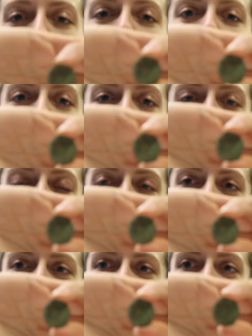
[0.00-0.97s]
when they were
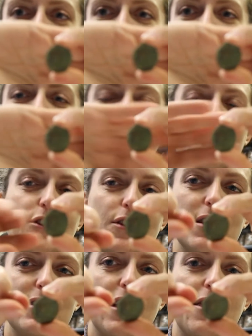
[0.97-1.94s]
produced. And so
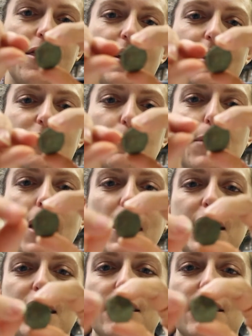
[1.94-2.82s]
this, I think, is a penny.